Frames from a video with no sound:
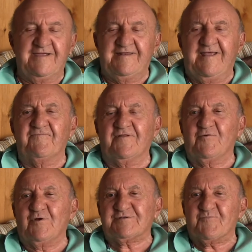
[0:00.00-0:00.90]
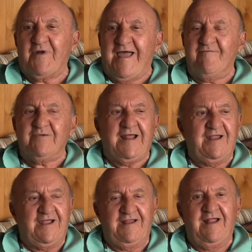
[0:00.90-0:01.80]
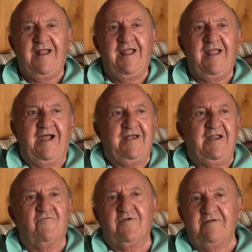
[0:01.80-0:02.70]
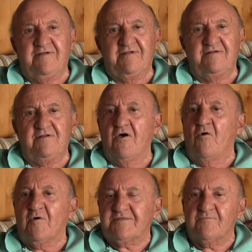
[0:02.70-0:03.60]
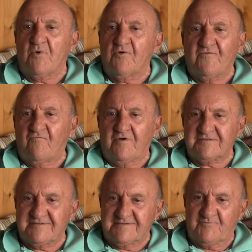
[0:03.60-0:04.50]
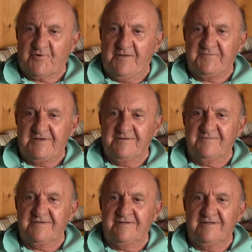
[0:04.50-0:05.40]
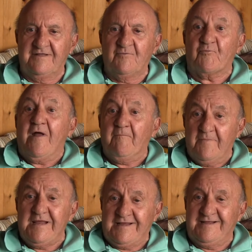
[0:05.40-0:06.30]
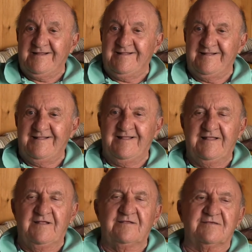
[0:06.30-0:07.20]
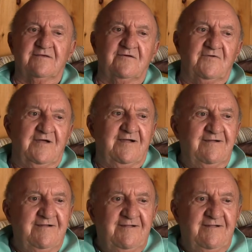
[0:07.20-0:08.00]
it definitely was a bribe, but I, I, I never did know what the motive was that prompted him to prompt me. So, uh,